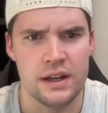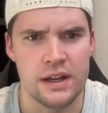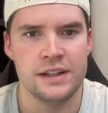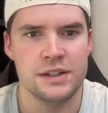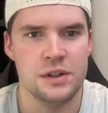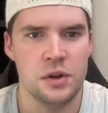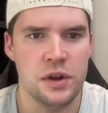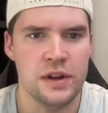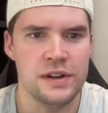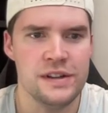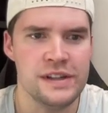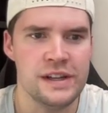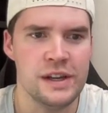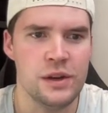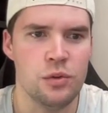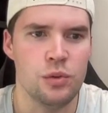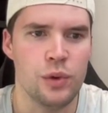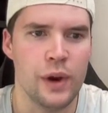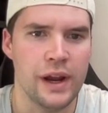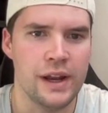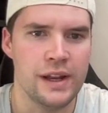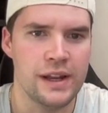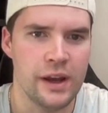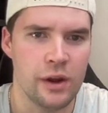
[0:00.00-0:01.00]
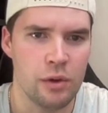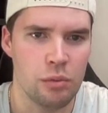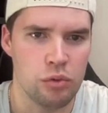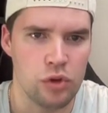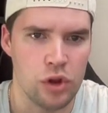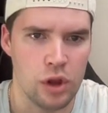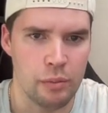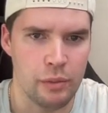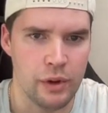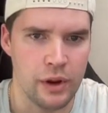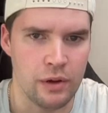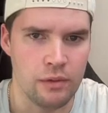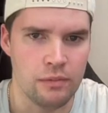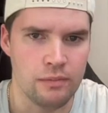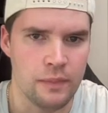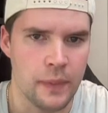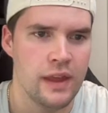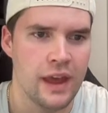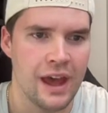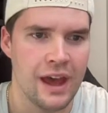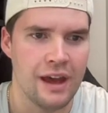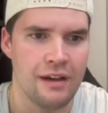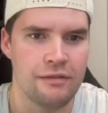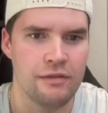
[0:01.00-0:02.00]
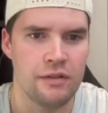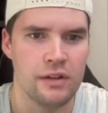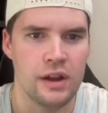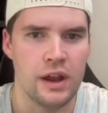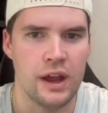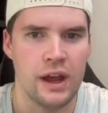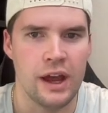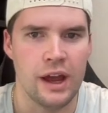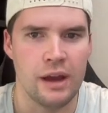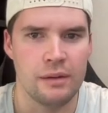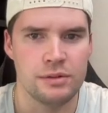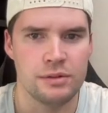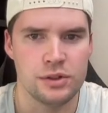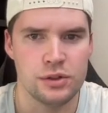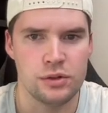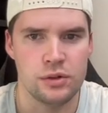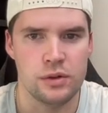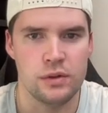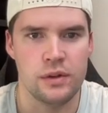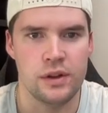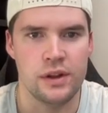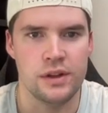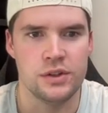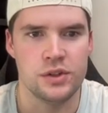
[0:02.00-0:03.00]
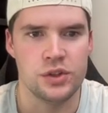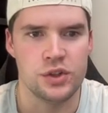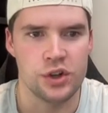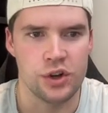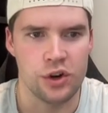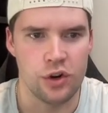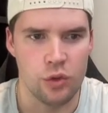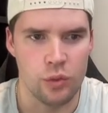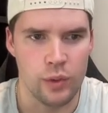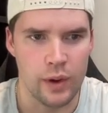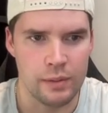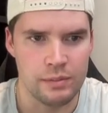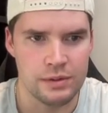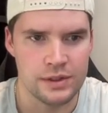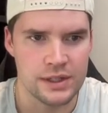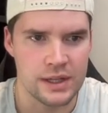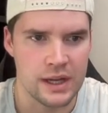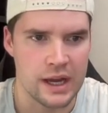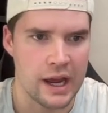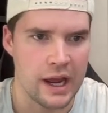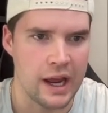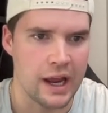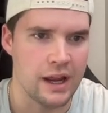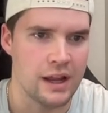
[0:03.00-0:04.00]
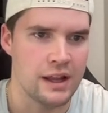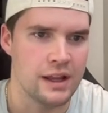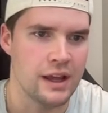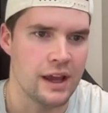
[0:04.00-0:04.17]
As you can see, Raytown Plumbing, they have absolutely zero website.